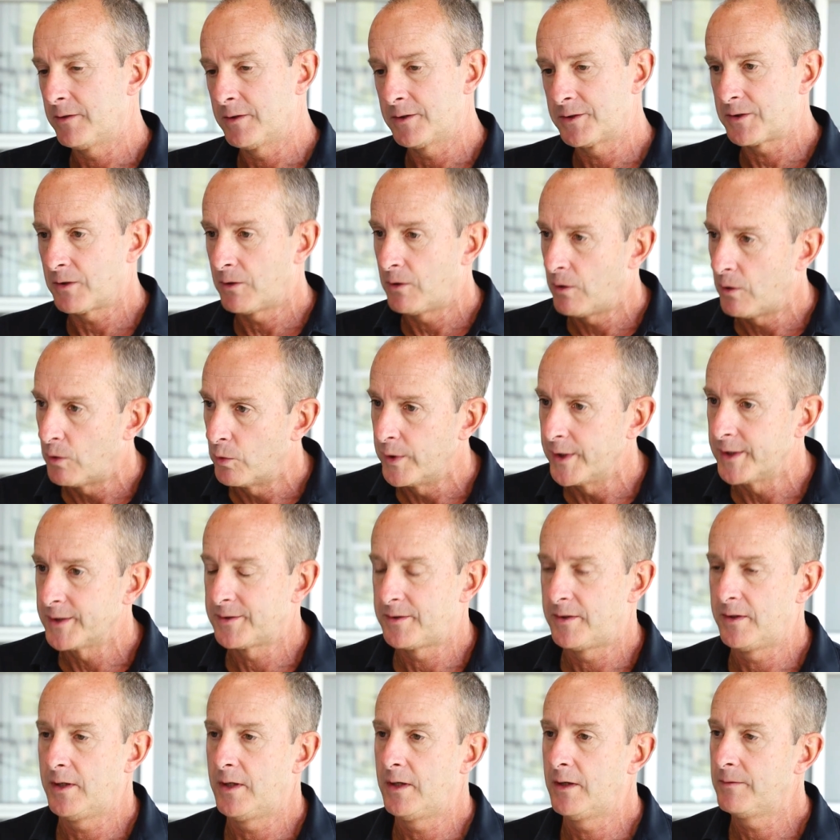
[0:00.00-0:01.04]
There's always
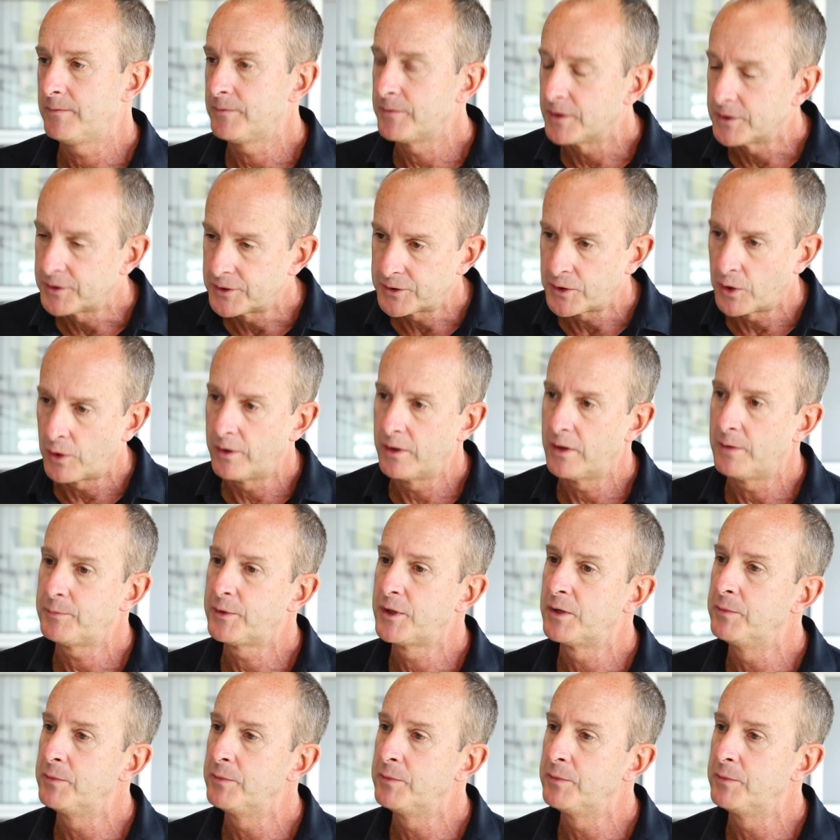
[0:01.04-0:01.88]
the startup